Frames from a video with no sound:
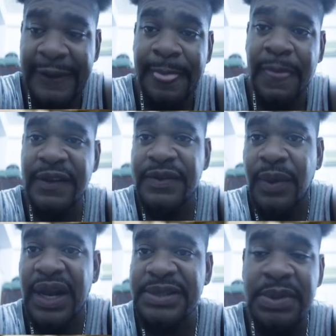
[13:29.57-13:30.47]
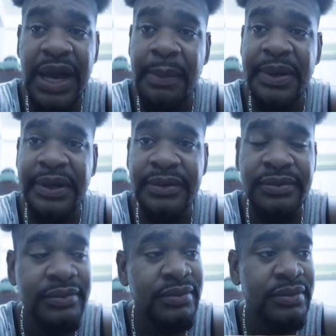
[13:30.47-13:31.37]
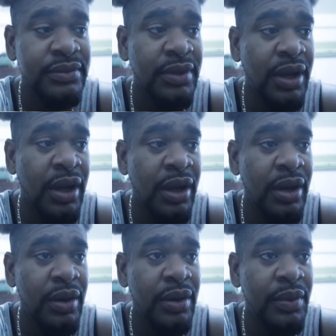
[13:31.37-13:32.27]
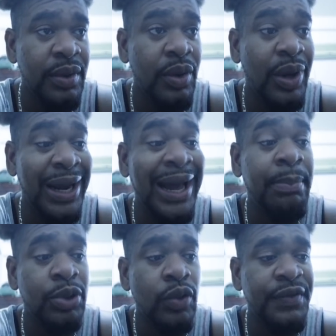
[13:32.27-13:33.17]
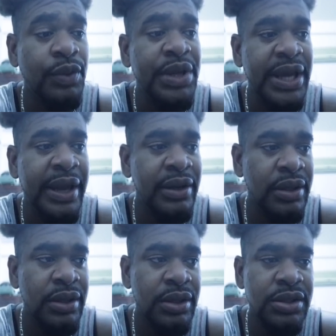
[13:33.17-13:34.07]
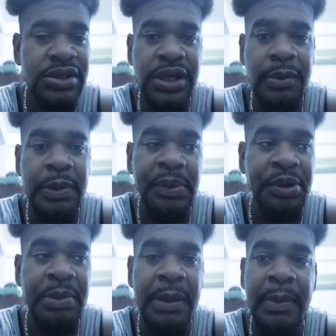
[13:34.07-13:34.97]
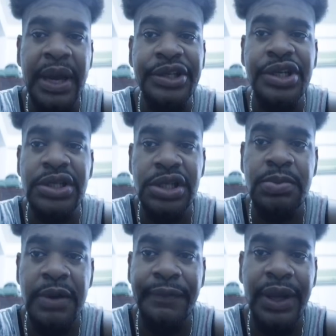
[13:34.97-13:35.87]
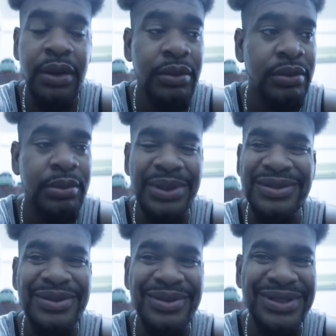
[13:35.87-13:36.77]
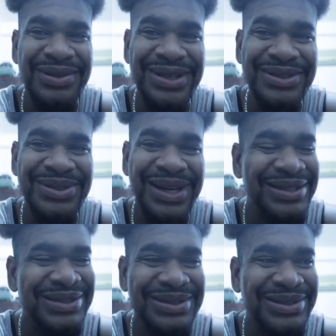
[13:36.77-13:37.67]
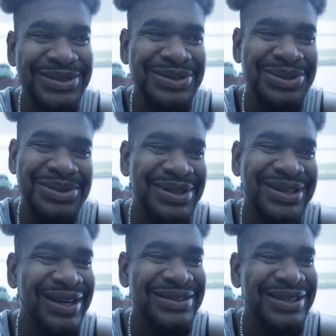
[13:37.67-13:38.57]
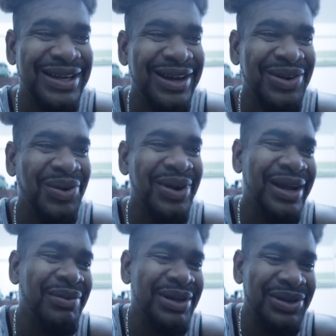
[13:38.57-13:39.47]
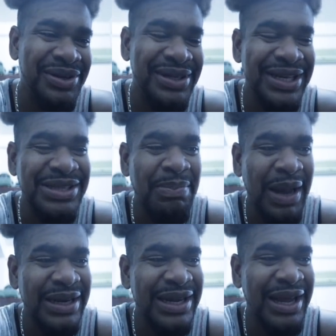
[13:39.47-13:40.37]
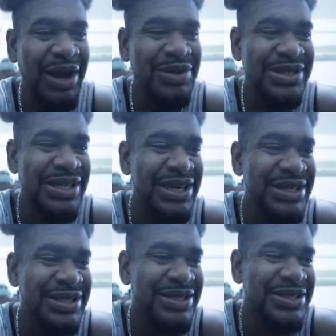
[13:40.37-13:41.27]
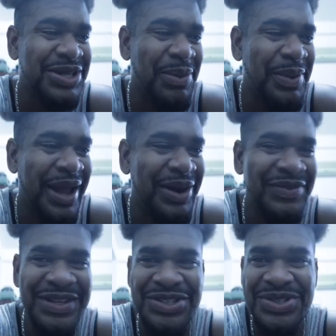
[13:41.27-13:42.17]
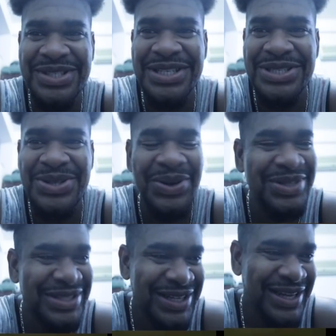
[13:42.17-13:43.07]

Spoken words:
this is what has been happening. Or happened over the weekend. Instead of people remembering Jesus' birthday, you know, but no, they want to go and take alcohol and whatnot. There's a partner I was singing some kind of interesting songs.